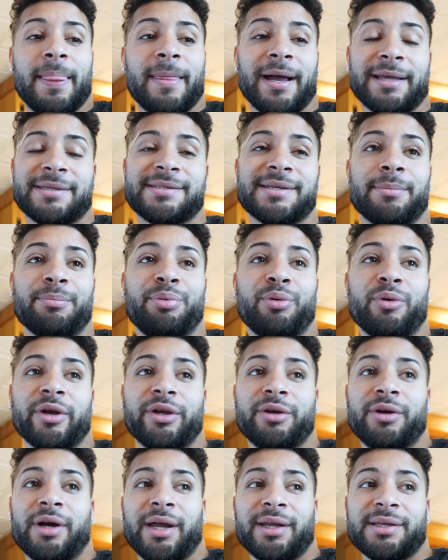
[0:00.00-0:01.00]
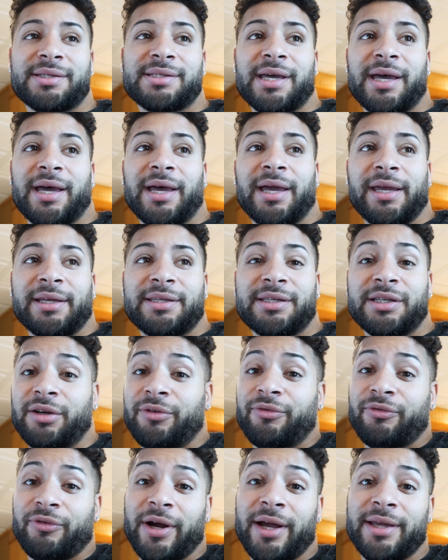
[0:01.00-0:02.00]
at some point you got to say to
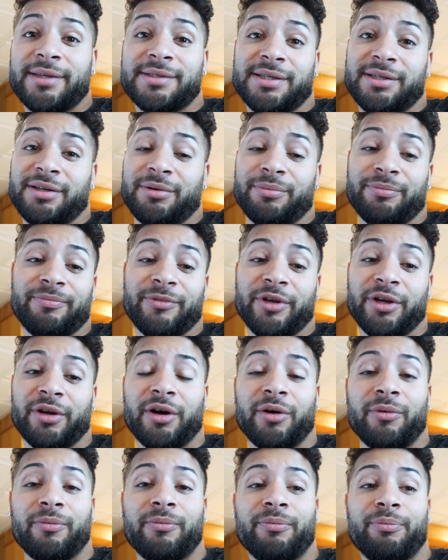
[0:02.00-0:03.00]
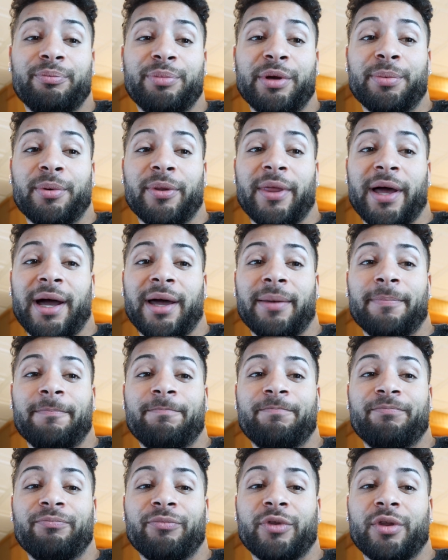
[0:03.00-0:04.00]
your friends and your, you know, people
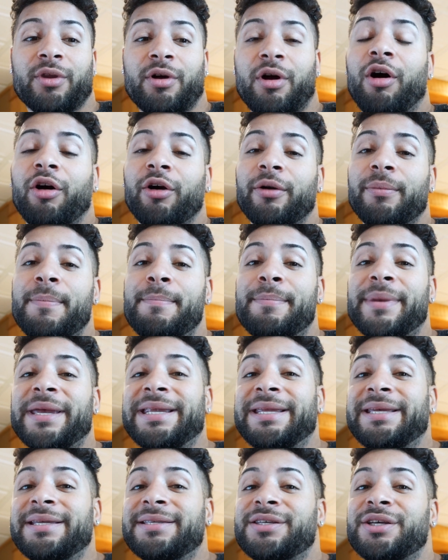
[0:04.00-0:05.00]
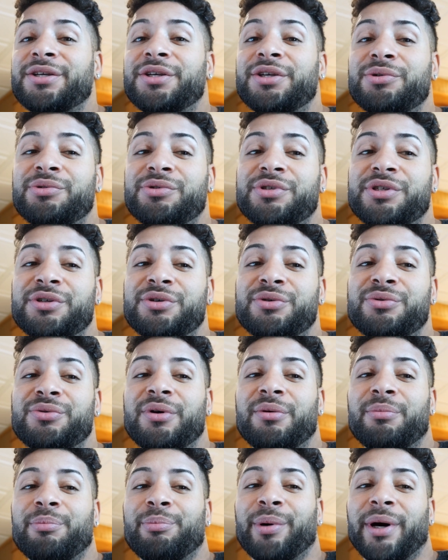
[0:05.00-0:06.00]
that aren't meaning to use
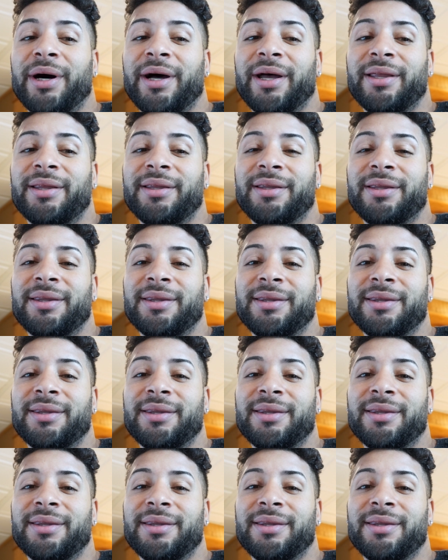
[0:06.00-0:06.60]
you, but